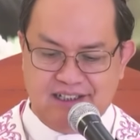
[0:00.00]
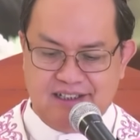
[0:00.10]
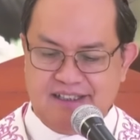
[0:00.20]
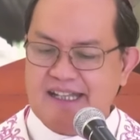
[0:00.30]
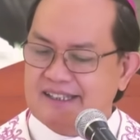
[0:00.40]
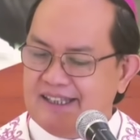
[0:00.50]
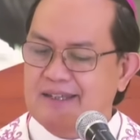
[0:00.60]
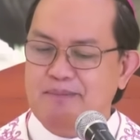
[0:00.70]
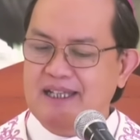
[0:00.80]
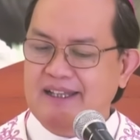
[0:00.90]
that he
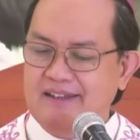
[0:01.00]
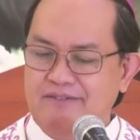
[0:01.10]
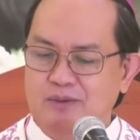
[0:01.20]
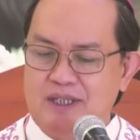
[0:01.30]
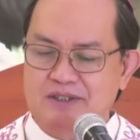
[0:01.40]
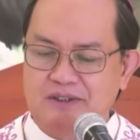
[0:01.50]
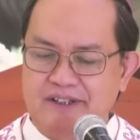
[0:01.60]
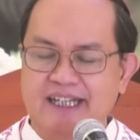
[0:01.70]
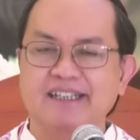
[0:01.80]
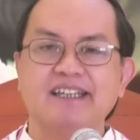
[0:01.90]
believed was
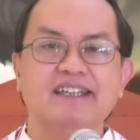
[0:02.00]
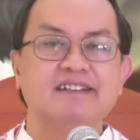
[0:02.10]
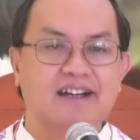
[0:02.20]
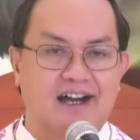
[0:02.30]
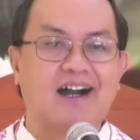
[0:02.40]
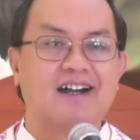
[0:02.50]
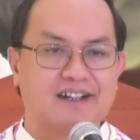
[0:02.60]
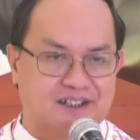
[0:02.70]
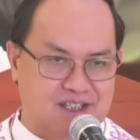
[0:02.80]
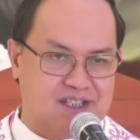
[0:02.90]
already in the
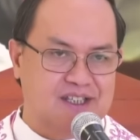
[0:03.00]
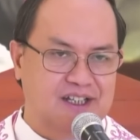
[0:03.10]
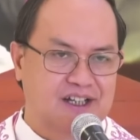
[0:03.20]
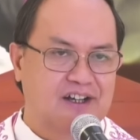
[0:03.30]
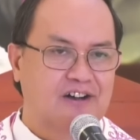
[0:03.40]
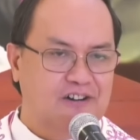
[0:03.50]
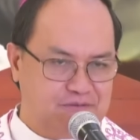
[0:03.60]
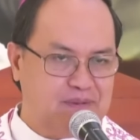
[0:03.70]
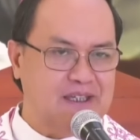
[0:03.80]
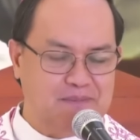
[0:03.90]
hearts
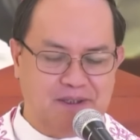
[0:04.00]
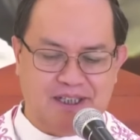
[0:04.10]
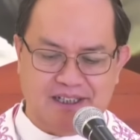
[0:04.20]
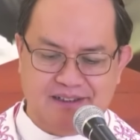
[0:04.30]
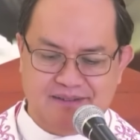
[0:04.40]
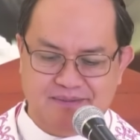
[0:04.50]
of people.